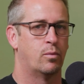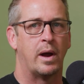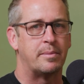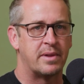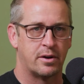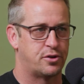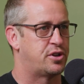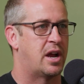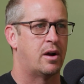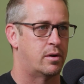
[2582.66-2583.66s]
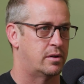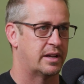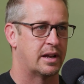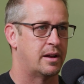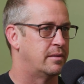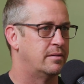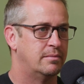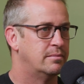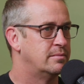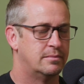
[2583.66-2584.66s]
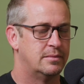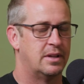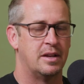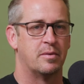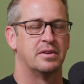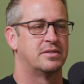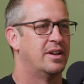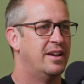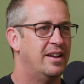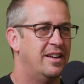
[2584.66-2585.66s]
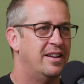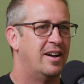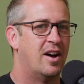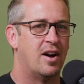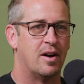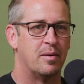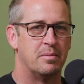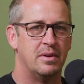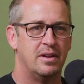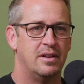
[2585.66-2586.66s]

wipe down a shower. Anyways. So